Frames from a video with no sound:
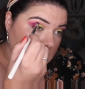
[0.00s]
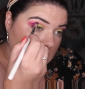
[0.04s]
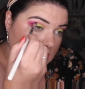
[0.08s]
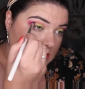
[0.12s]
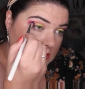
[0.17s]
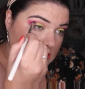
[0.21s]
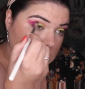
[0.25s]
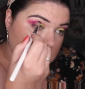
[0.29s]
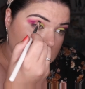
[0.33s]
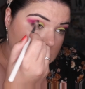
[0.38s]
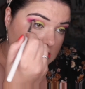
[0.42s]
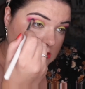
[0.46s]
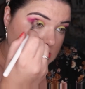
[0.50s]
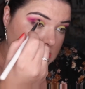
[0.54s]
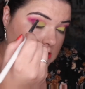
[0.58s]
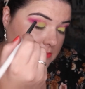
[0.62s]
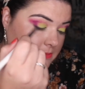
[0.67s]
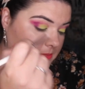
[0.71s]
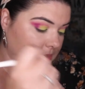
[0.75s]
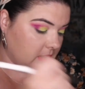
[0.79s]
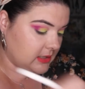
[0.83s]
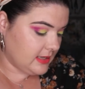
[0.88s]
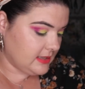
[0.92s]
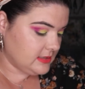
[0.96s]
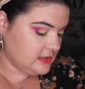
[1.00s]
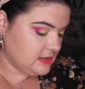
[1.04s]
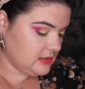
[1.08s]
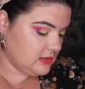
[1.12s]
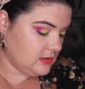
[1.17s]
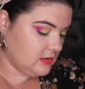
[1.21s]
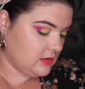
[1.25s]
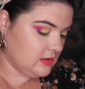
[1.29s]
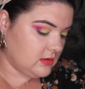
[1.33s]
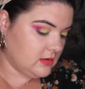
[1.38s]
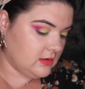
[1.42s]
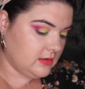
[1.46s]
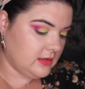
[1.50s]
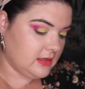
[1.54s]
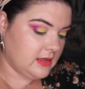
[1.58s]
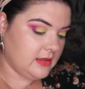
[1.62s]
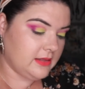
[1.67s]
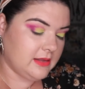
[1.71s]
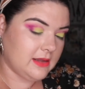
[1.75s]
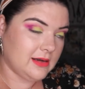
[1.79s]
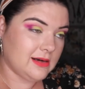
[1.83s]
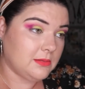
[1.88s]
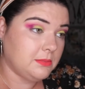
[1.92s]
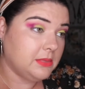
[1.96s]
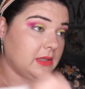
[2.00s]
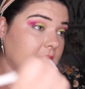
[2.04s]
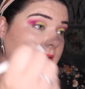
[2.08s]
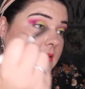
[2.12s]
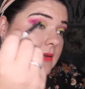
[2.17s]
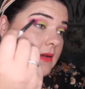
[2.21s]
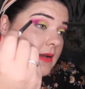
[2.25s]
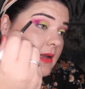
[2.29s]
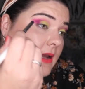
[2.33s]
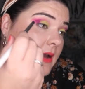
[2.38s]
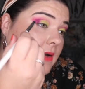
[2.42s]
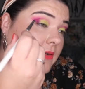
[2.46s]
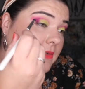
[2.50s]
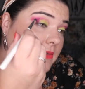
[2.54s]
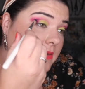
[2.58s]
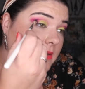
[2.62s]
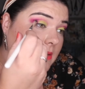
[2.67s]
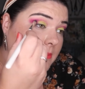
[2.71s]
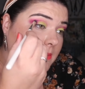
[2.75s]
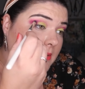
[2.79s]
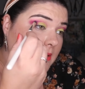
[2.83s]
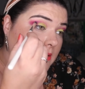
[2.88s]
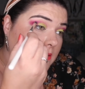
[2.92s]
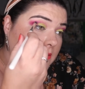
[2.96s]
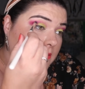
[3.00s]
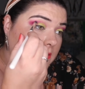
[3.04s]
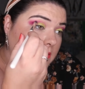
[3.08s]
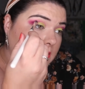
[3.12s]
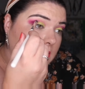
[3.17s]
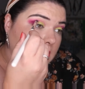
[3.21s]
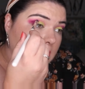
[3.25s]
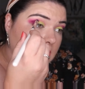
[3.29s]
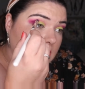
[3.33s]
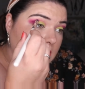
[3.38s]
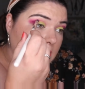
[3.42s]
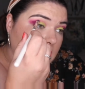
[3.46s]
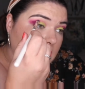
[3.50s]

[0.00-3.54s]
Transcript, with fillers: And this is just to place it on, and then I'll blend it out with something else.